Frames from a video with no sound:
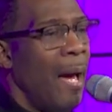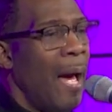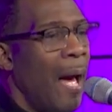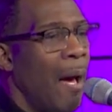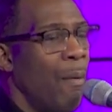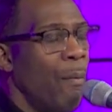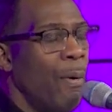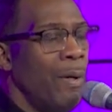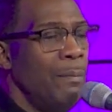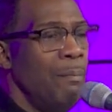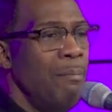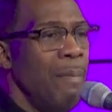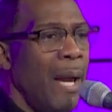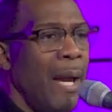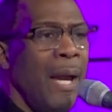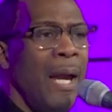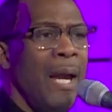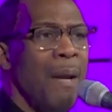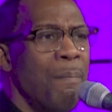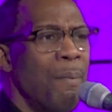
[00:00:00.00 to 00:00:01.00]
I was
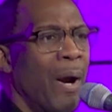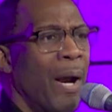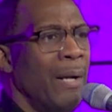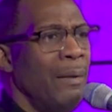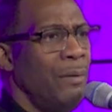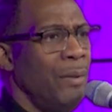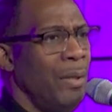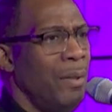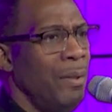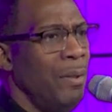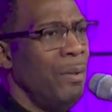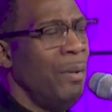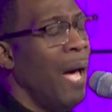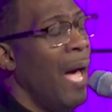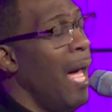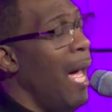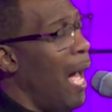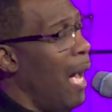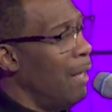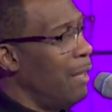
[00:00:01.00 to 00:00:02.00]
made brand new,
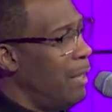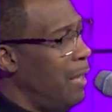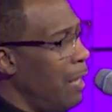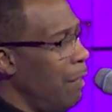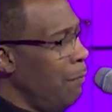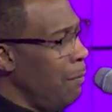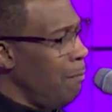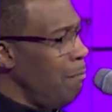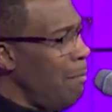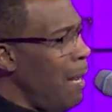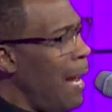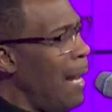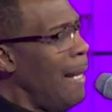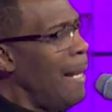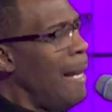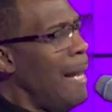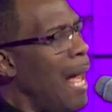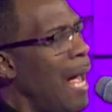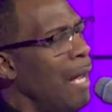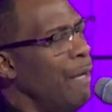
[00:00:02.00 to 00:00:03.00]
giving
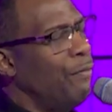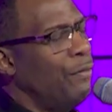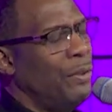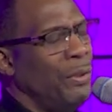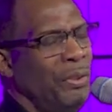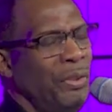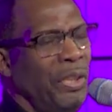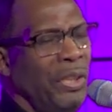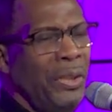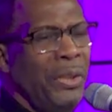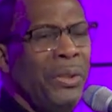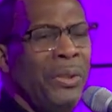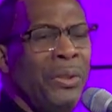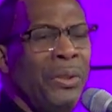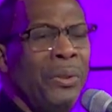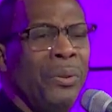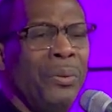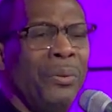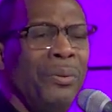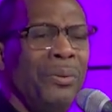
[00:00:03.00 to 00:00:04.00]
my life to
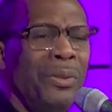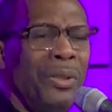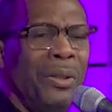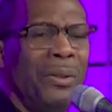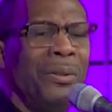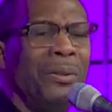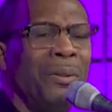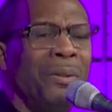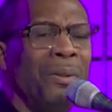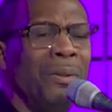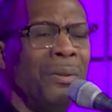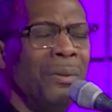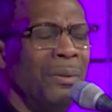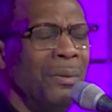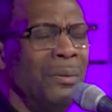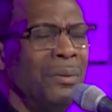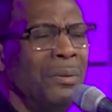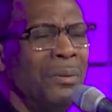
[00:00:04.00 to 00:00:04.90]
you, you.